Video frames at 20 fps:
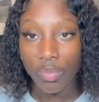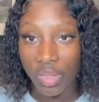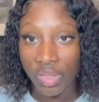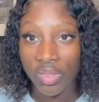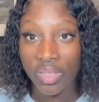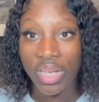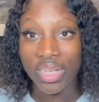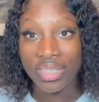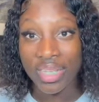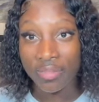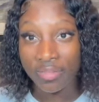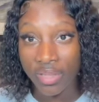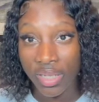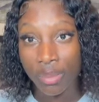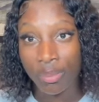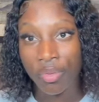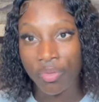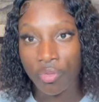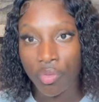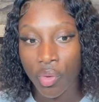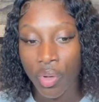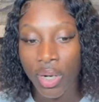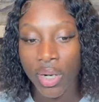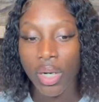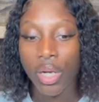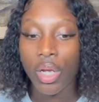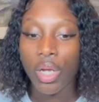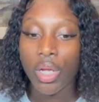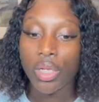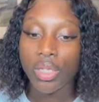So as I've said
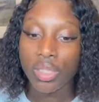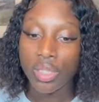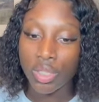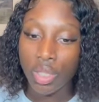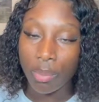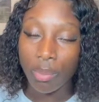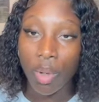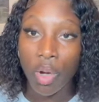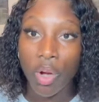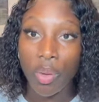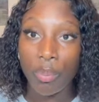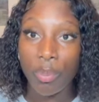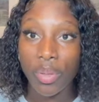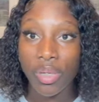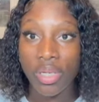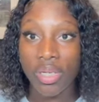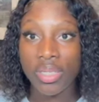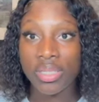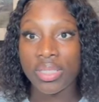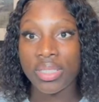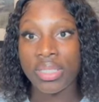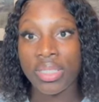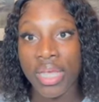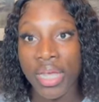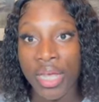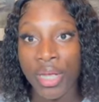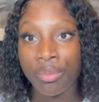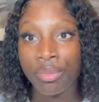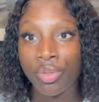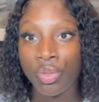before, some companies,
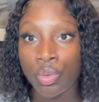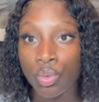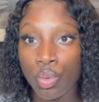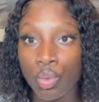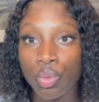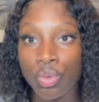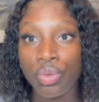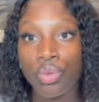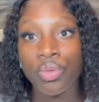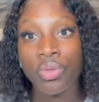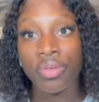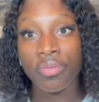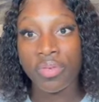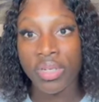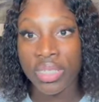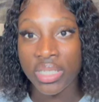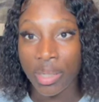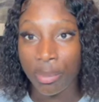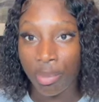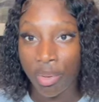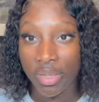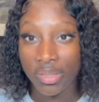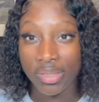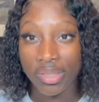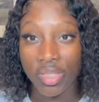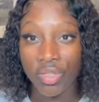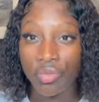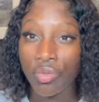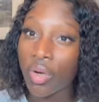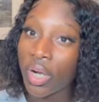they do the visa
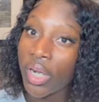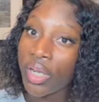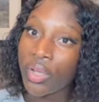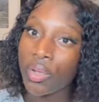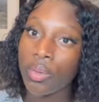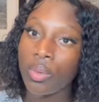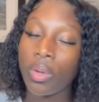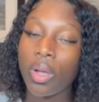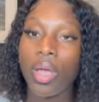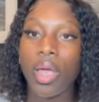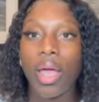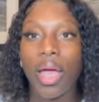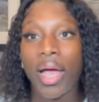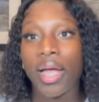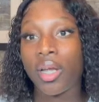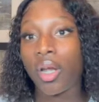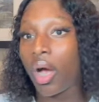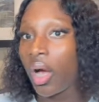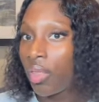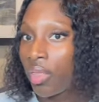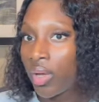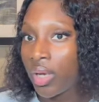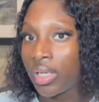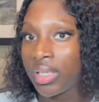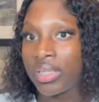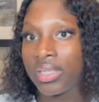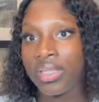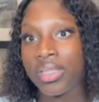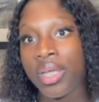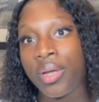process for you, and
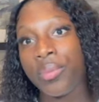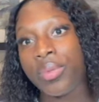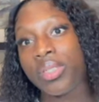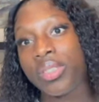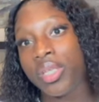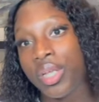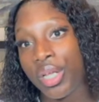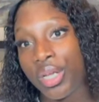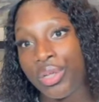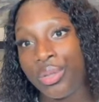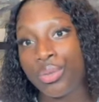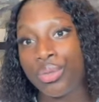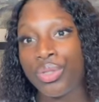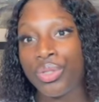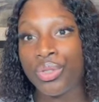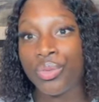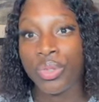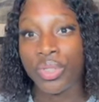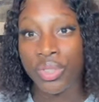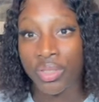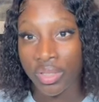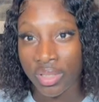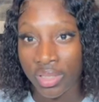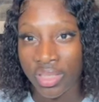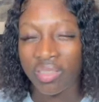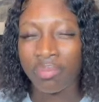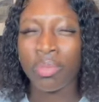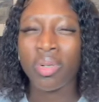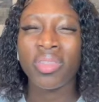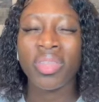others, they will tell you to do it
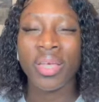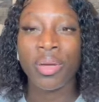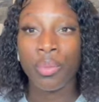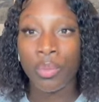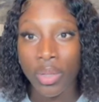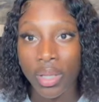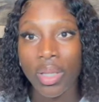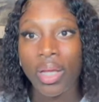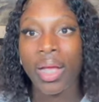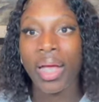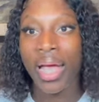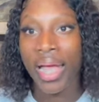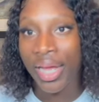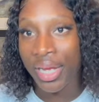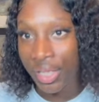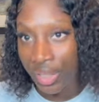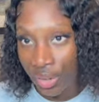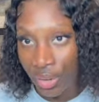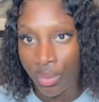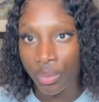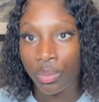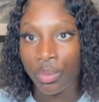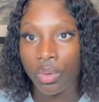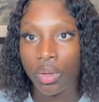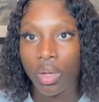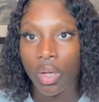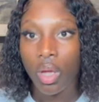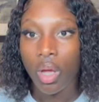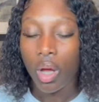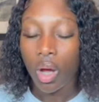yourself, but they will guide
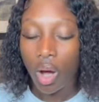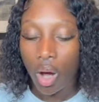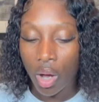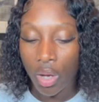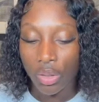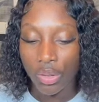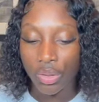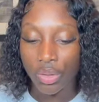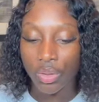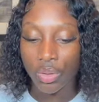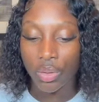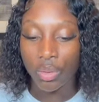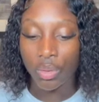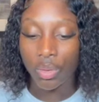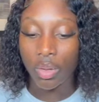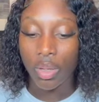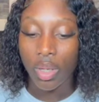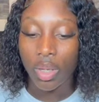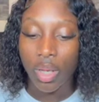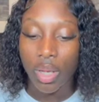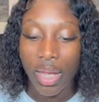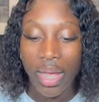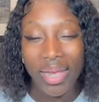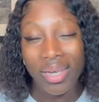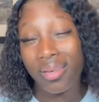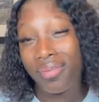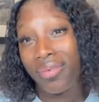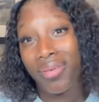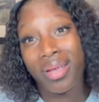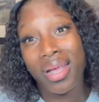you also. And
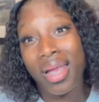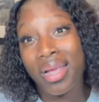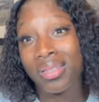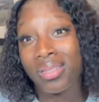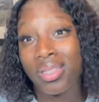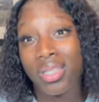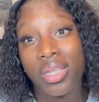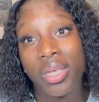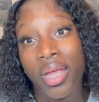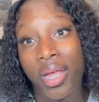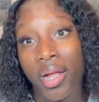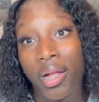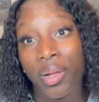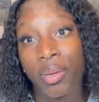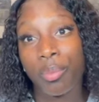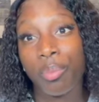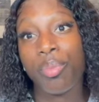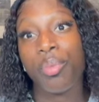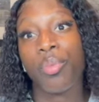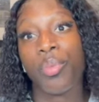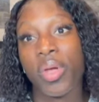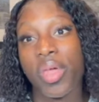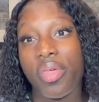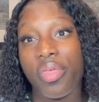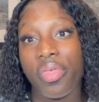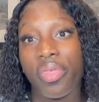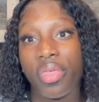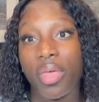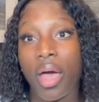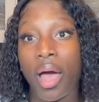if you guys need help
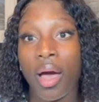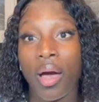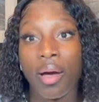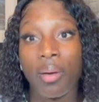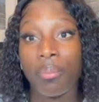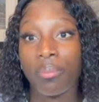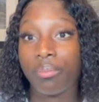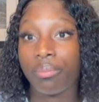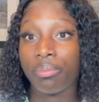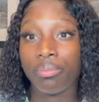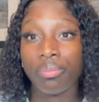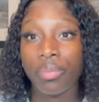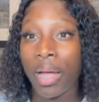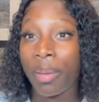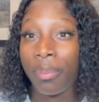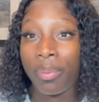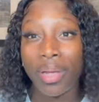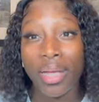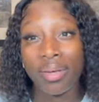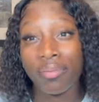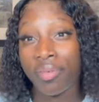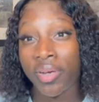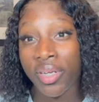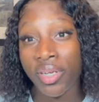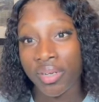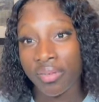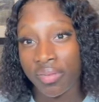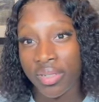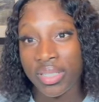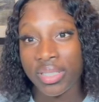with applying for
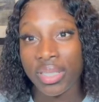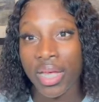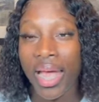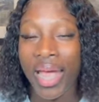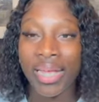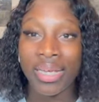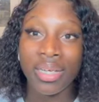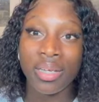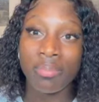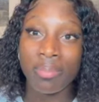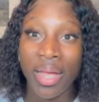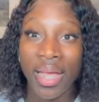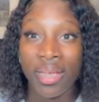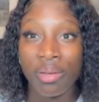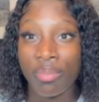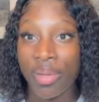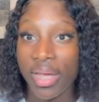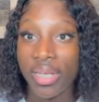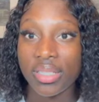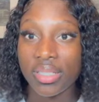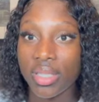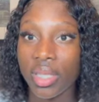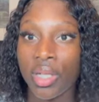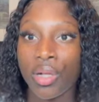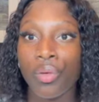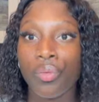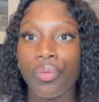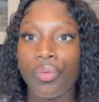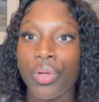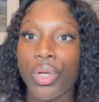your visa, I did mine
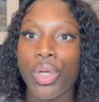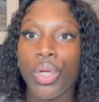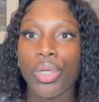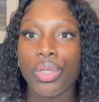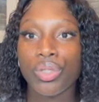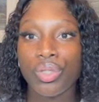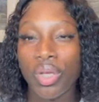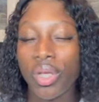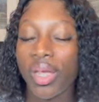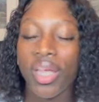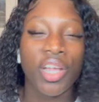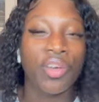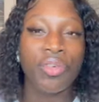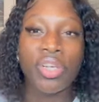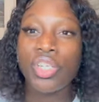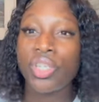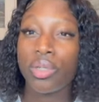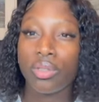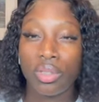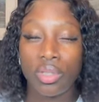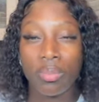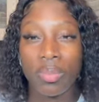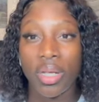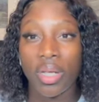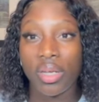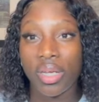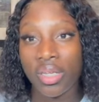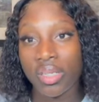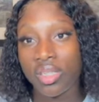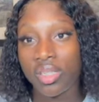myself. So you can reach out to me
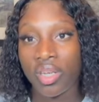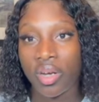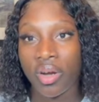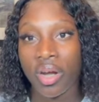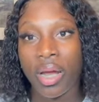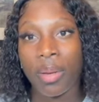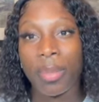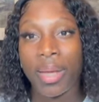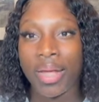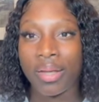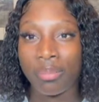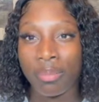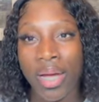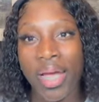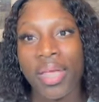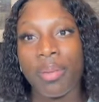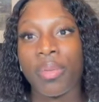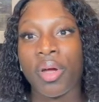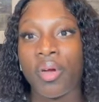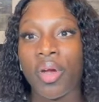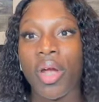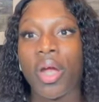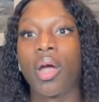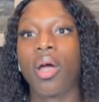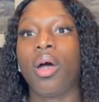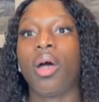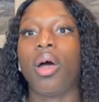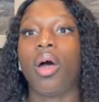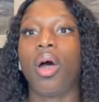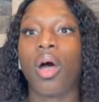on Instagram at
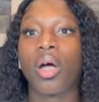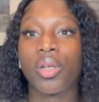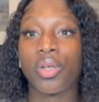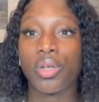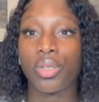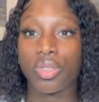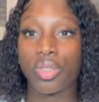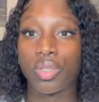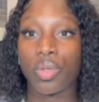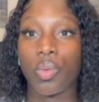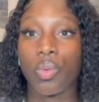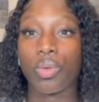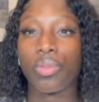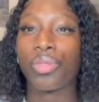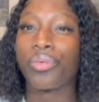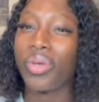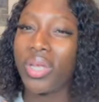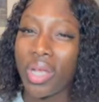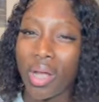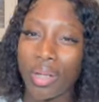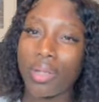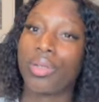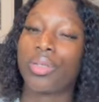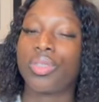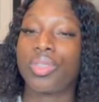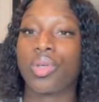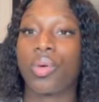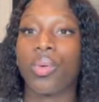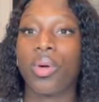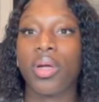
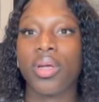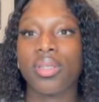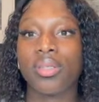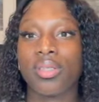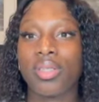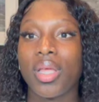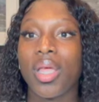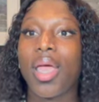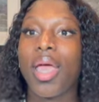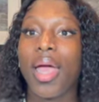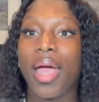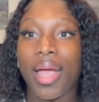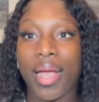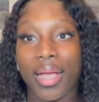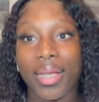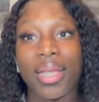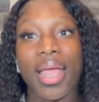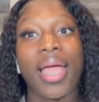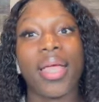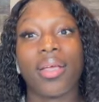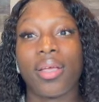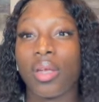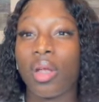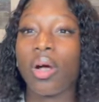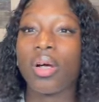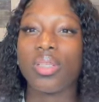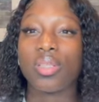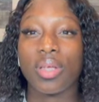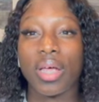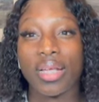@MayaMcGregor_3_, and I can
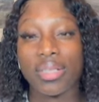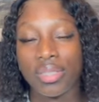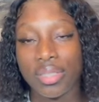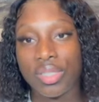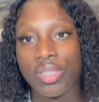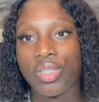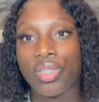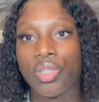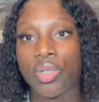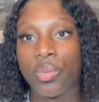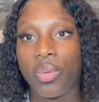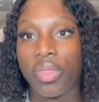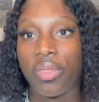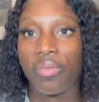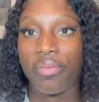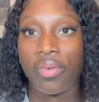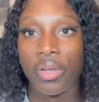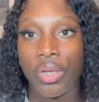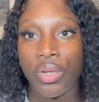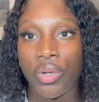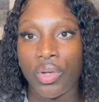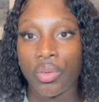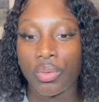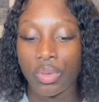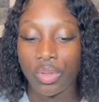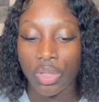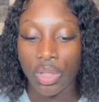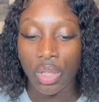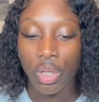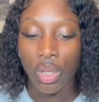also assist you with filling
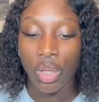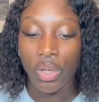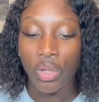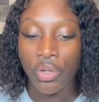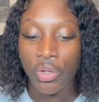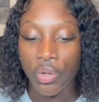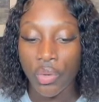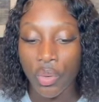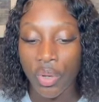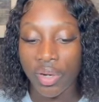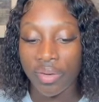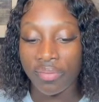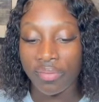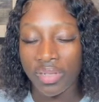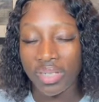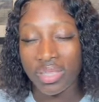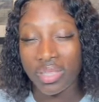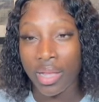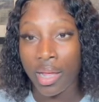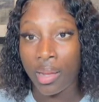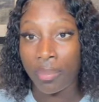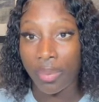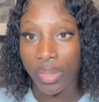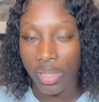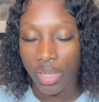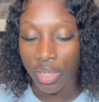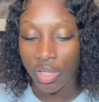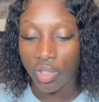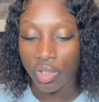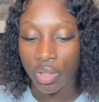out your visa
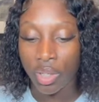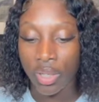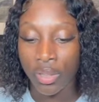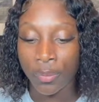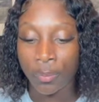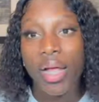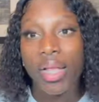application.